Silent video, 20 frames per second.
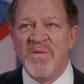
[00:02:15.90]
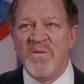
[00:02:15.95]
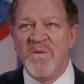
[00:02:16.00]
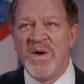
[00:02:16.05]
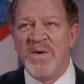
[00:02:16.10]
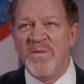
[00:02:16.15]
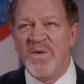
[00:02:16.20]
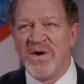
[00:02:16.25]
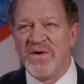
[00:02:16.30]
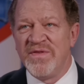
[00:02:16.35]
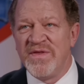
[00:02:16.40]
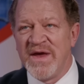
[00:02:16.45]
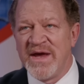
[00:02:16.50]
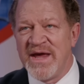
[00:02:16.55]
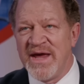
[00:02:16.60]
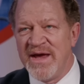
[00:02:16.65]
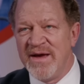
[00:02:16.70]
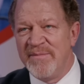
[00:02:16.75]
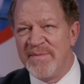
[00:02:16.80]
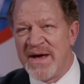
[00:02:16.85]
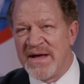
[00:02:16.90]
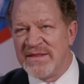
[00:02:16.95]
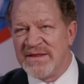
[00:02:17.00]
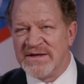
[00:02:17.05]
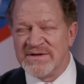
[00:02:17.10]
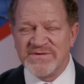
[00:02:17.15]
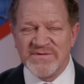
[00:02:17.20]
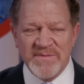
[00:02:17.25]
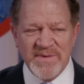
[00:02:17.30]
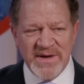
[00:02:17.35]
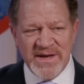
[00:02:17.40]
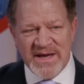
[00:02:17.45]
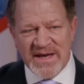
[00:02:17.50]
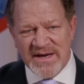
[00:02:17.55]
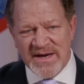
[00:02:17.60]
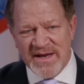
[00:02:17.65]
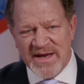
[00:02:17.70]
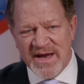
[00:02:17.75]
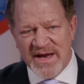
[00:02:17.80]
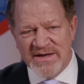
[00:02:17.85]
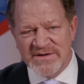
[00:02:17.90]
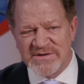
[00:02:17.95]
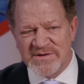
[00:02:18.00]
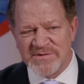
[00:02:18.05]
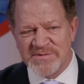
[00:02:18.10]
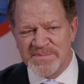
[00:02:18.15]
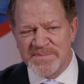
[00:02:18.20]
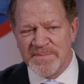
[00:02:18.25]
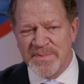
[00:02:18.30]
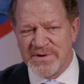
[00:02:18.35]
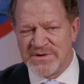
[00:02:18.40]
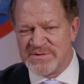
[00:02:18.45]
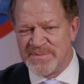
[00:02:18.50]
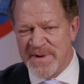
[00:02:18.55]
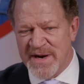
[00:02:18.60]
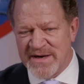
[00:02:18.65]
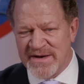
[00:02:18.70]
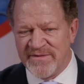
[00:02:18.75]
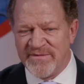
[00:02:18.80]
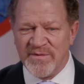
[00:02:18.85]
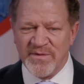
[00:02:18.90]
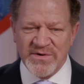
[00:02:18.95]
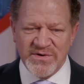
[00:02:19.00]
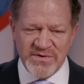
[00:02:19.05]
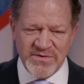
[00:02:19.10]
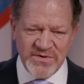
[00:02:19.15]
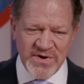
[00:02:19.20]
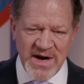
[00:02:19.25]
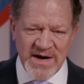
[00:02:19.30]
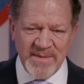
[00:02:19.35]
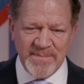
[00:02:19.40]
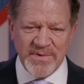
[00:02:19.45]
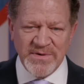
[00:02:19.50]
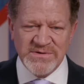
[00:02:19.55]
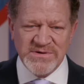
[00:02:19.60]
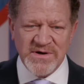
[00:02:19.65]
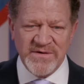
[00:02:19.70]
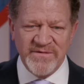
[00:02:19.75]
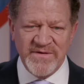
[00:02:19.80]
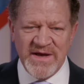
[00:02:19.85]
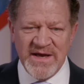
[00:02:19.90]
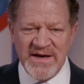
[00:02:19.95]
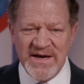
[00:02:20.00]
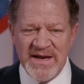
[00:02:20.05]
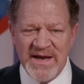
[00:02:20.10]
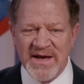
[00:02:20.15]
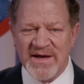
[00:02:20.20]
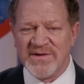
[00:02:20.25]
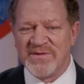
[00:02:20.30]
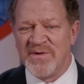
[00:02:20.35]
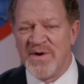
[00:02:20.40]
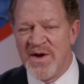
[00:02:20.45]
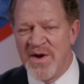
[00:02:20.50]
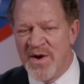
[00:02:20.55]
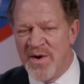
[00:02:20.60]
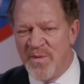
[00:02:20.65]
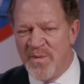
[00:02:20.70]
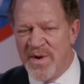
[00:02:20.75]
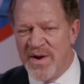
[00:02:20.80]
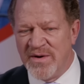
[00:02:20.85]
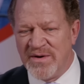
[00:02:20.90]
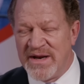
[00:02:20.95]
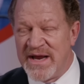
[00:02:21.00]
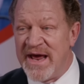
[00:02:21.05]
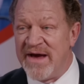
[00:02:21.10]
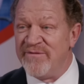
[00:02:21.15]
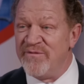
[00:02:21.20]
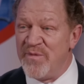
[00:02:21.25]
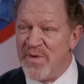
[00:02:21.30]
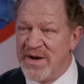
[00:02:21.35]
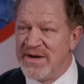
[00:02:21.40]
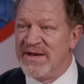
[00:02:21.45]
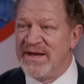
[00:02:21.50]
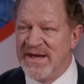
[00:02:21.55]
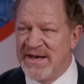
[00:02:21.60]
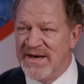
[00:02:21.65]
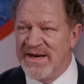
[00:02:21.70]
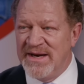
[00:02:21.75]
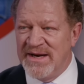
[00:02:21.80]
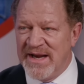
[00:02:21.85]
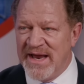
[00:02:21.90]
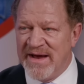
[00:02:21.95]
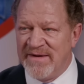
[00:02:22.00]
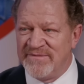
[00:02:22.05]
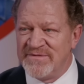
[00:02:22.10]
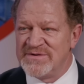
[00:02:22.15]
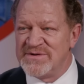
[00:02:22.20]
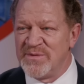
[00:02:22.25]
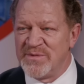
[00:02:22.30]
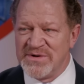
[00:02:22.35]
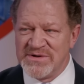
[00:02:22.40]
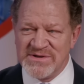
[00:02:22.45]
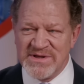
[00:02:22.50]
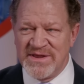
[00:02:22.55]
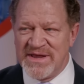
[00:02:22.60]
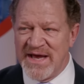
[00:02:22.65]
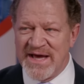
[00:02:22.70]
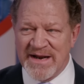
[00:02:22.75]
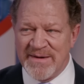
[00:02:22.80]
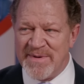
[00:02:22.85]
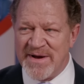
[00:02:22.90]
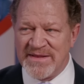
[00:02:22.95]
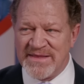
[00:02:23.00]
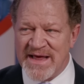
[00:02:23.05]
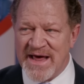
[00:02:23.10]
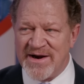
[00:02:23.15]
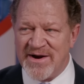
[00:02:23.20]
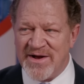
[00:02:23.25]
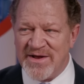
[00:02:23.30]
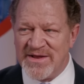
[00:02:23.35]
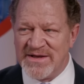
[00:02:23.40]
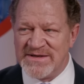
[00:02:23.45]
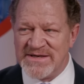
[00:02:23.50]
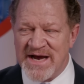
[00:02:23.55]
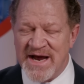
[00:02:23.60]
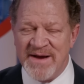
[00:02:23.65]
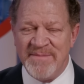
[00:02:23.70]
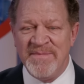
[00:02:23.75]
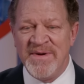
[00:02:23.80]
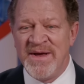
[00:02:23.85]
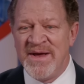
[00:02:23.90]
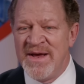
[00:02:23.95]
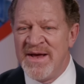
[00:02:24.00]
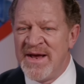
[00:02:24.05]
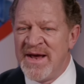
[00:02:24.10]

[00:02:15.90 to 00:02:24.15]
when we're thinking about this from a kidney cancer perspective and we're trying to preserve kidney health, we only have one kidney left, so we're thinking about that all the time.